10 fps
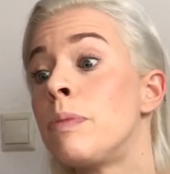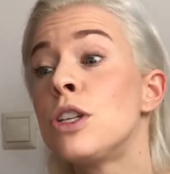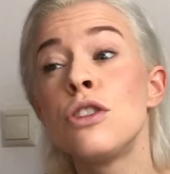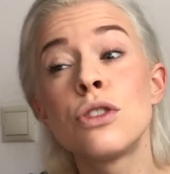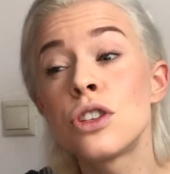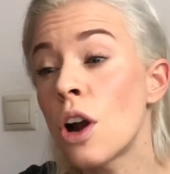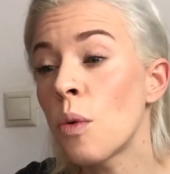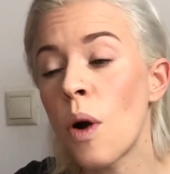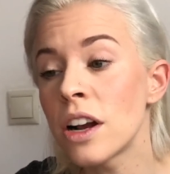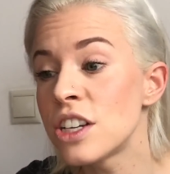but you
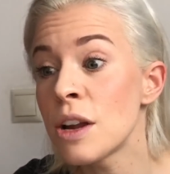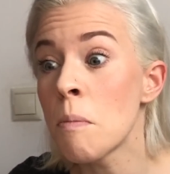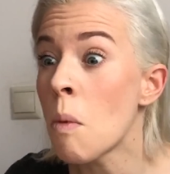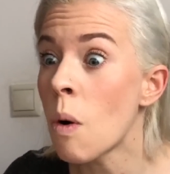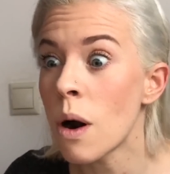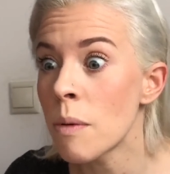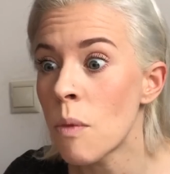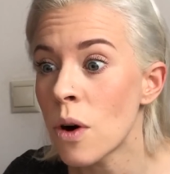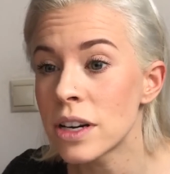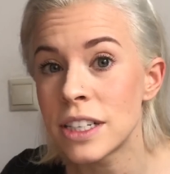start watching more and
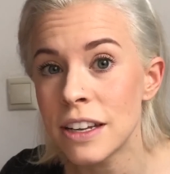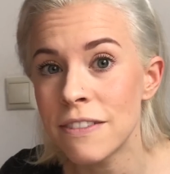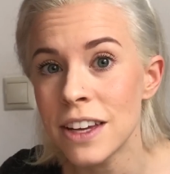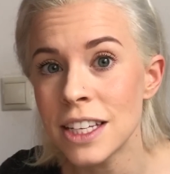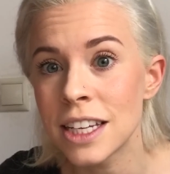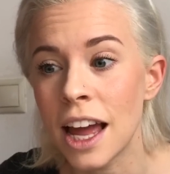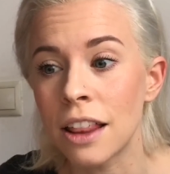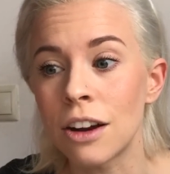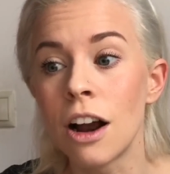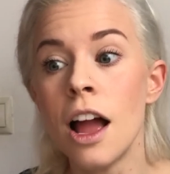more TV
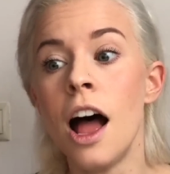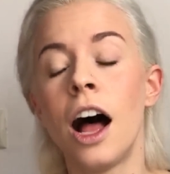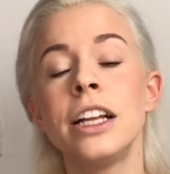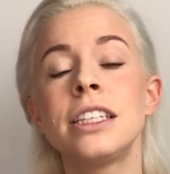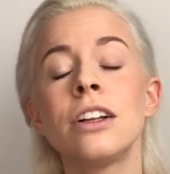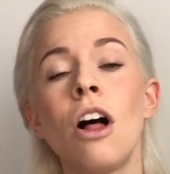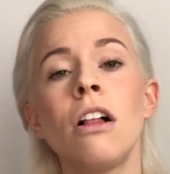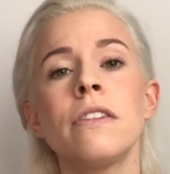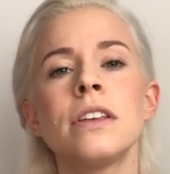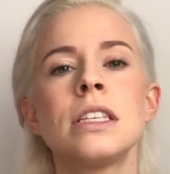together. Until
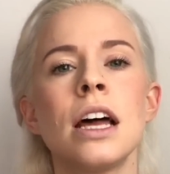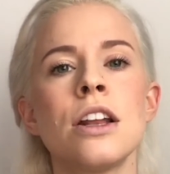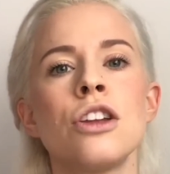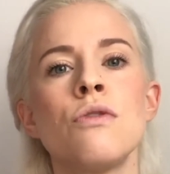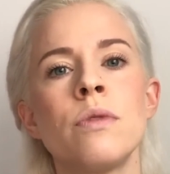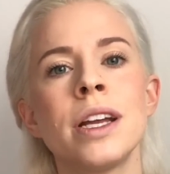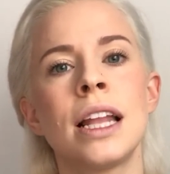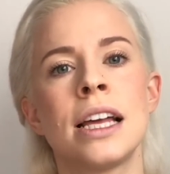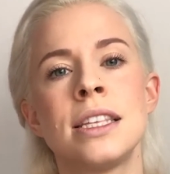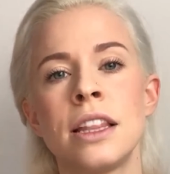all of a sudden you
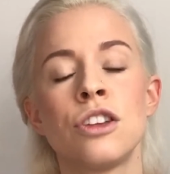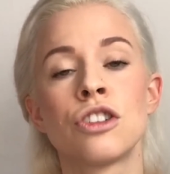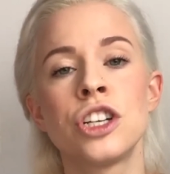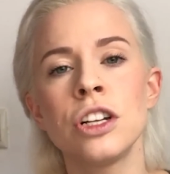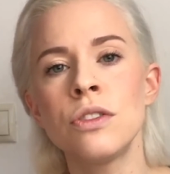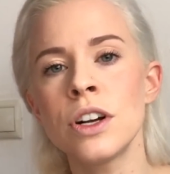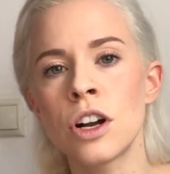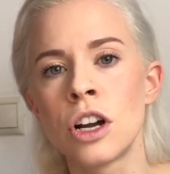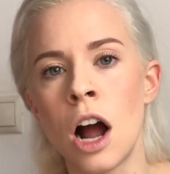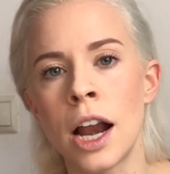realize that your children
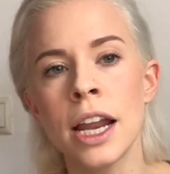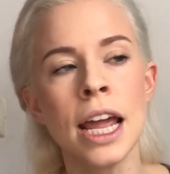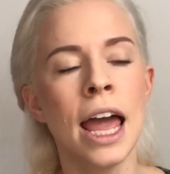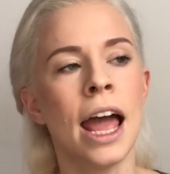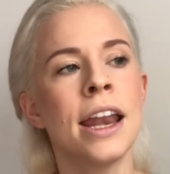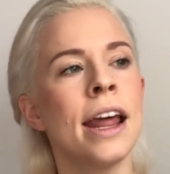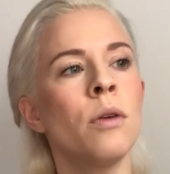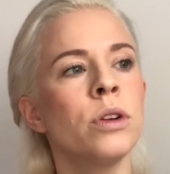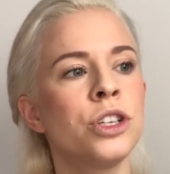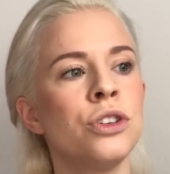are gone, and
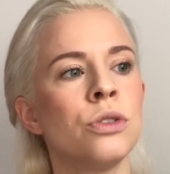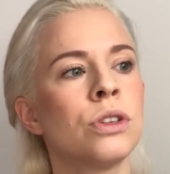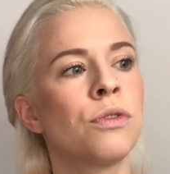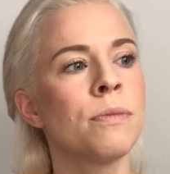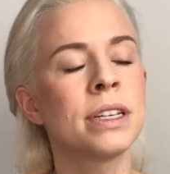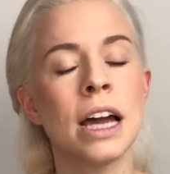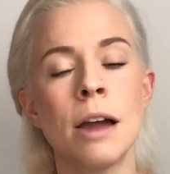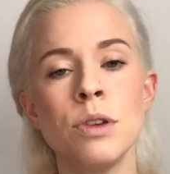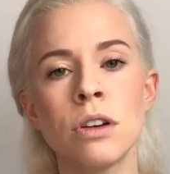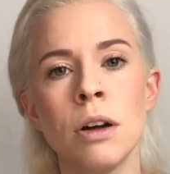now what you do is from the
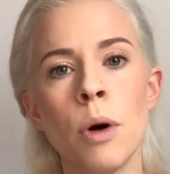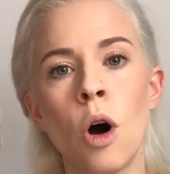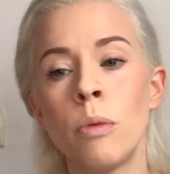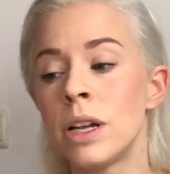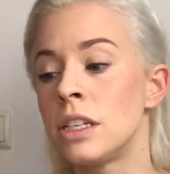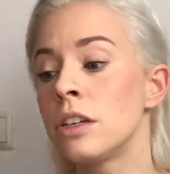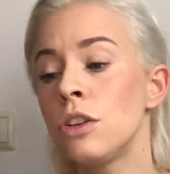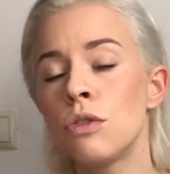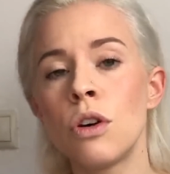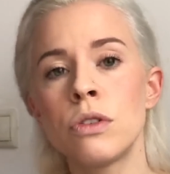time you come home until
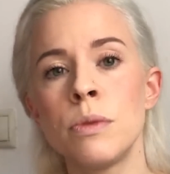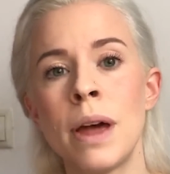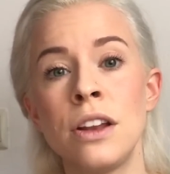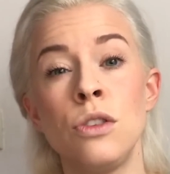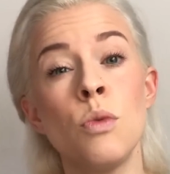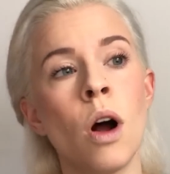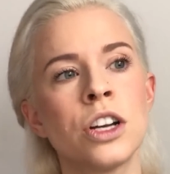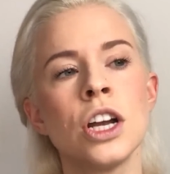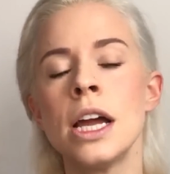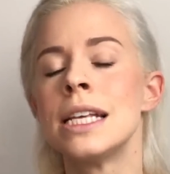you go to bed, you
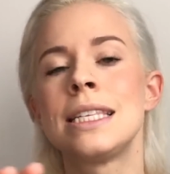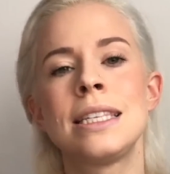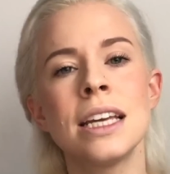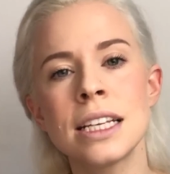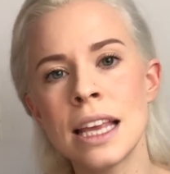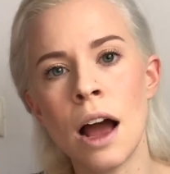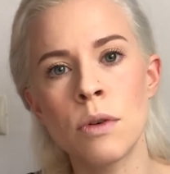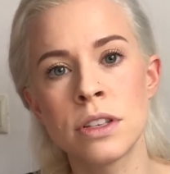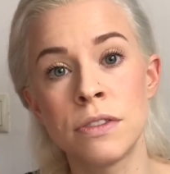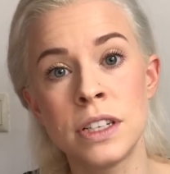watch 6
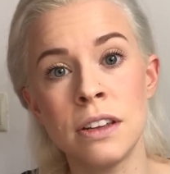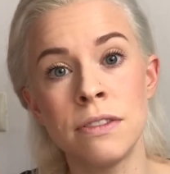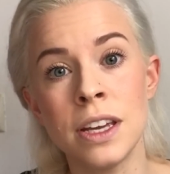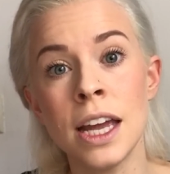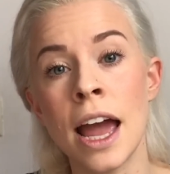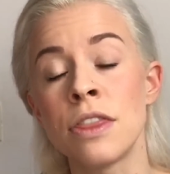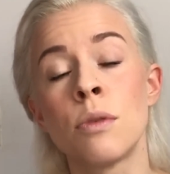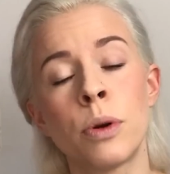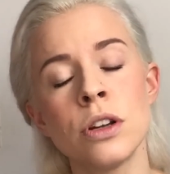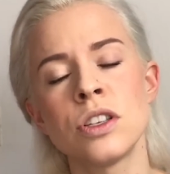hours of TV, and
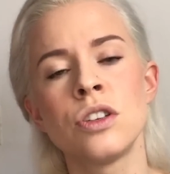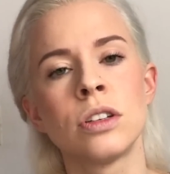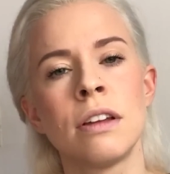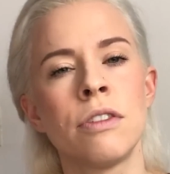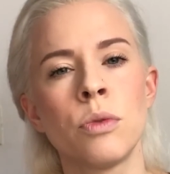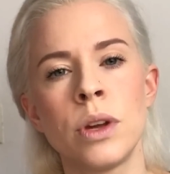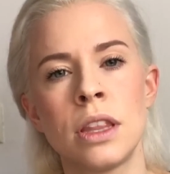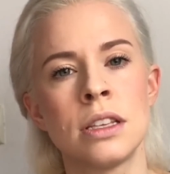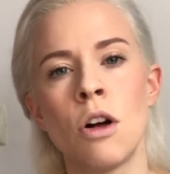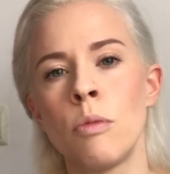the person you're living with
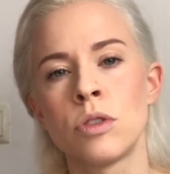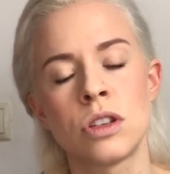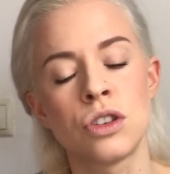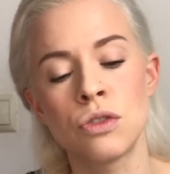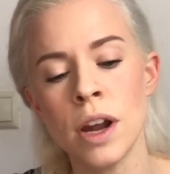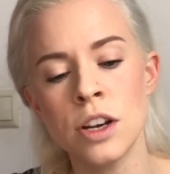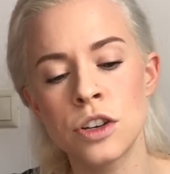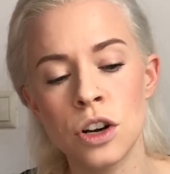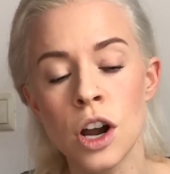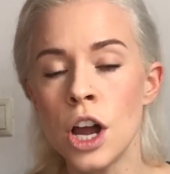is almost a
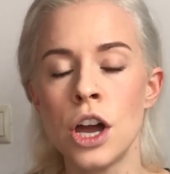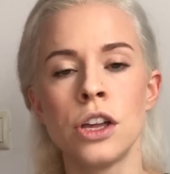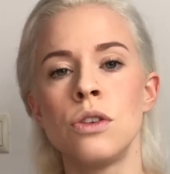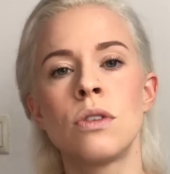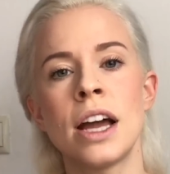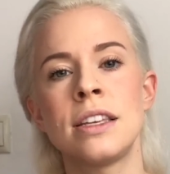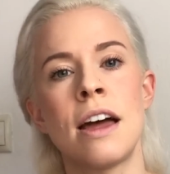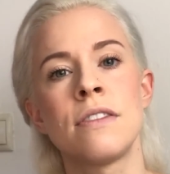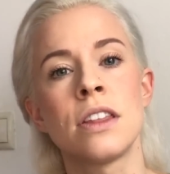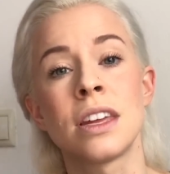stranger. You guys
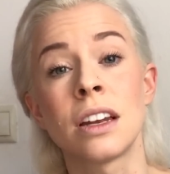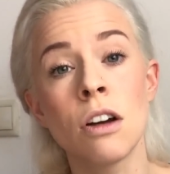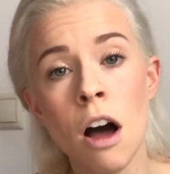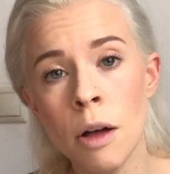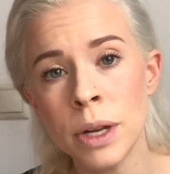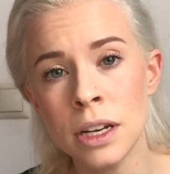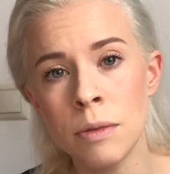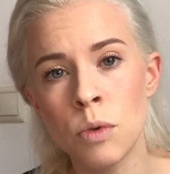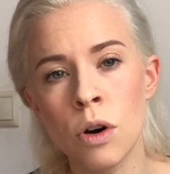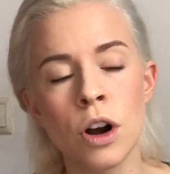have nothing in common
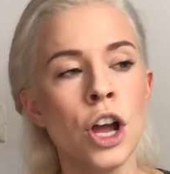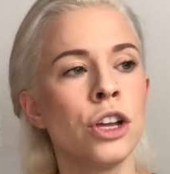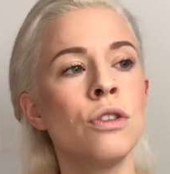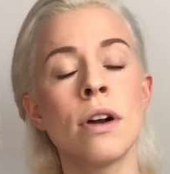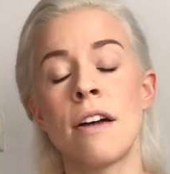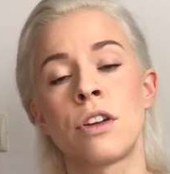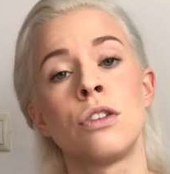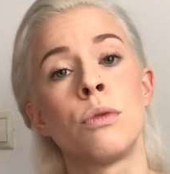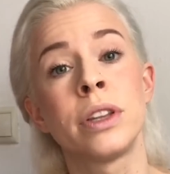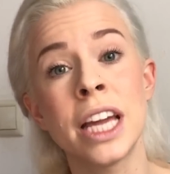anymore. You don't have a
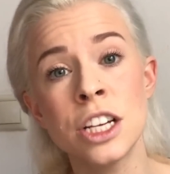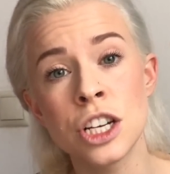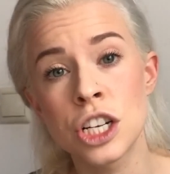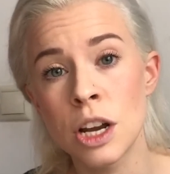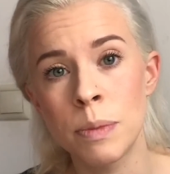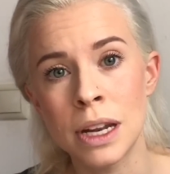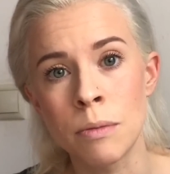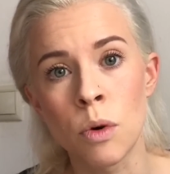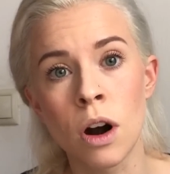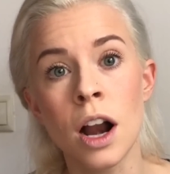good relationship
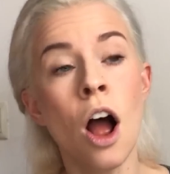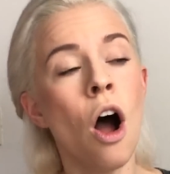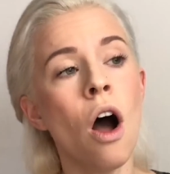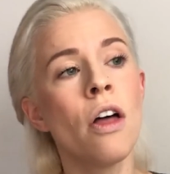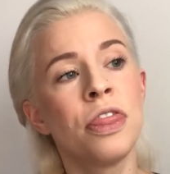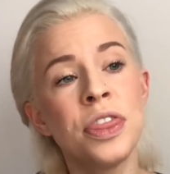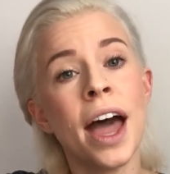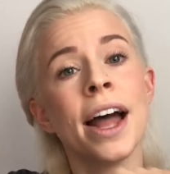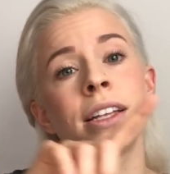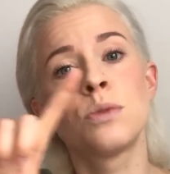anymore.
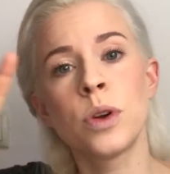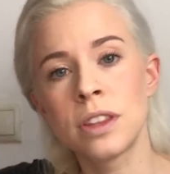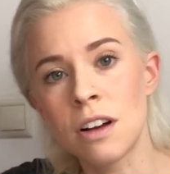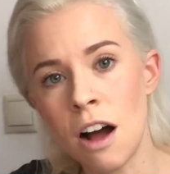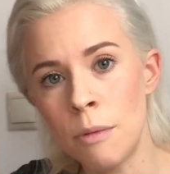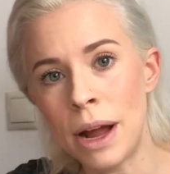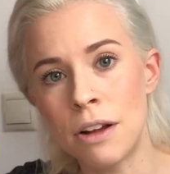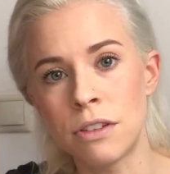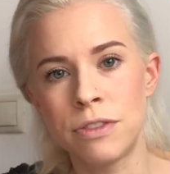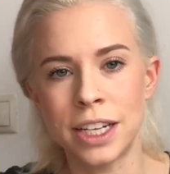That's what the
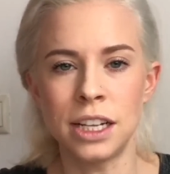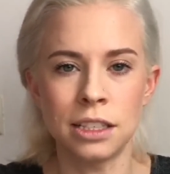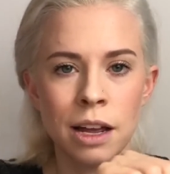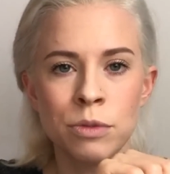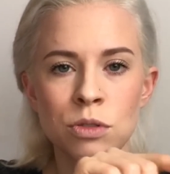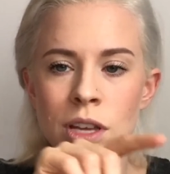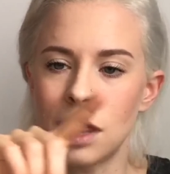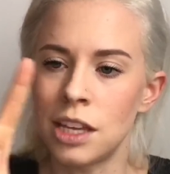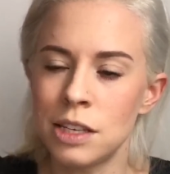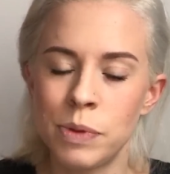compound effect does. I'm doing
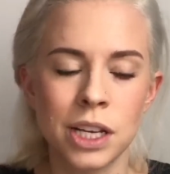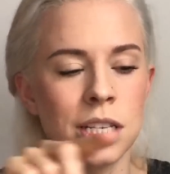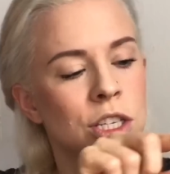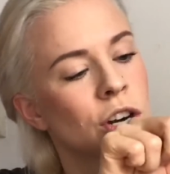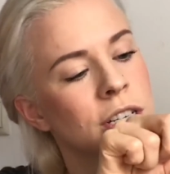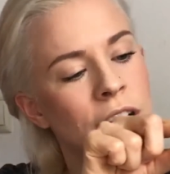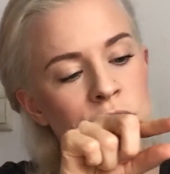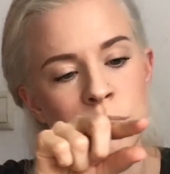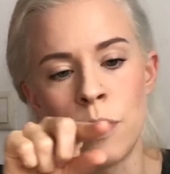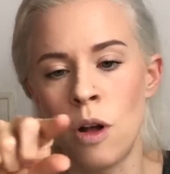this because it starts out
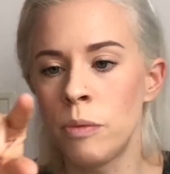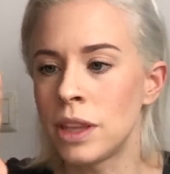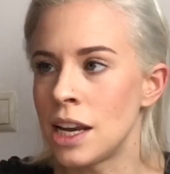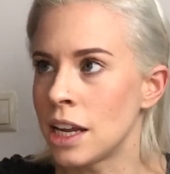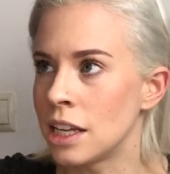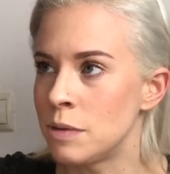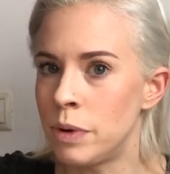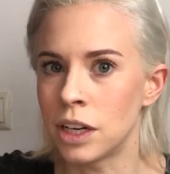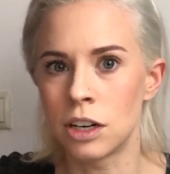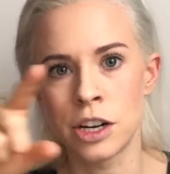small, but then it gets
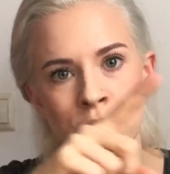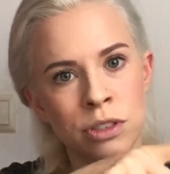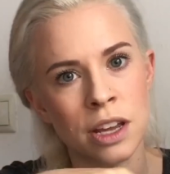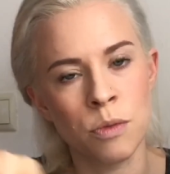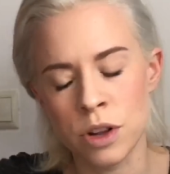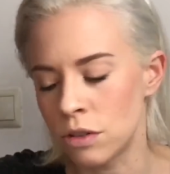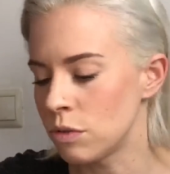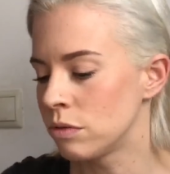bigger. You know, it's like one of